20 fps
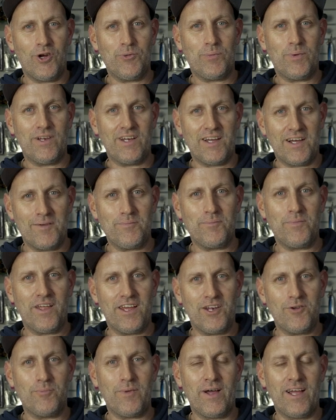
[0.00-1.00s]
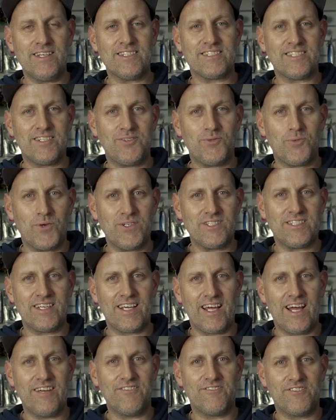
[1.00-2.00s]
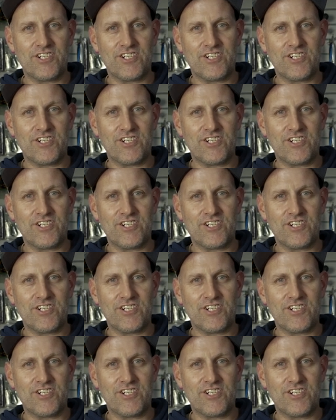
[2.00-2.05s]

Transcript: opened up an amazing winter game